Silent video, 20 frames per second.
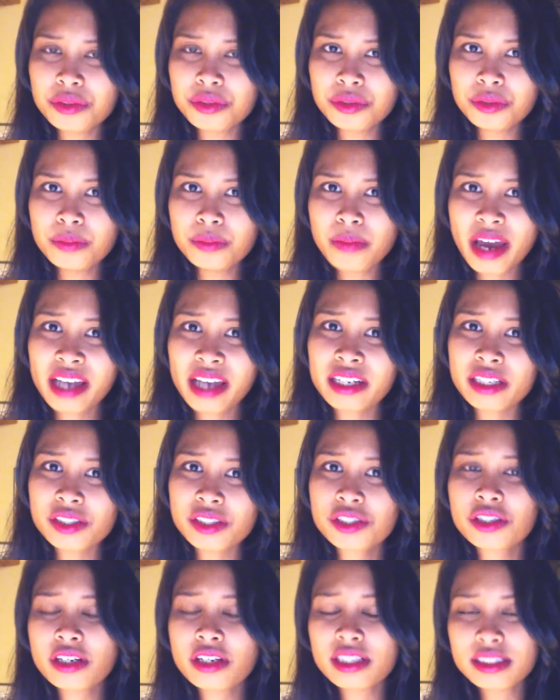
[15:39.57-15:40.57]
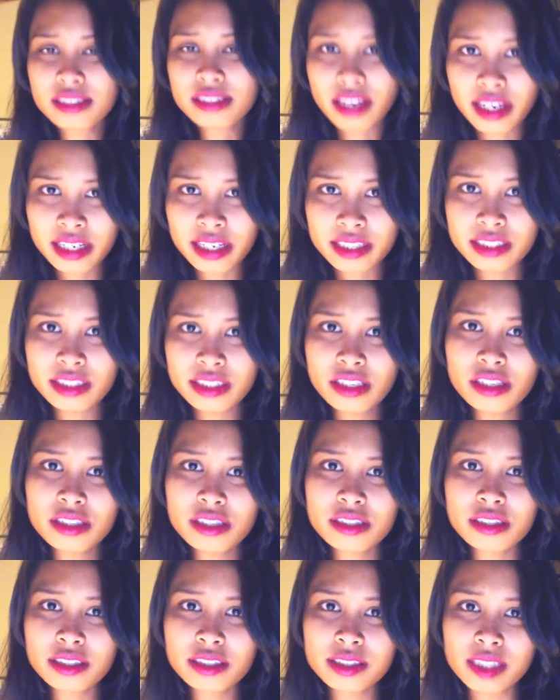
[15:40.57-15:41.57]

to manage their anxieties.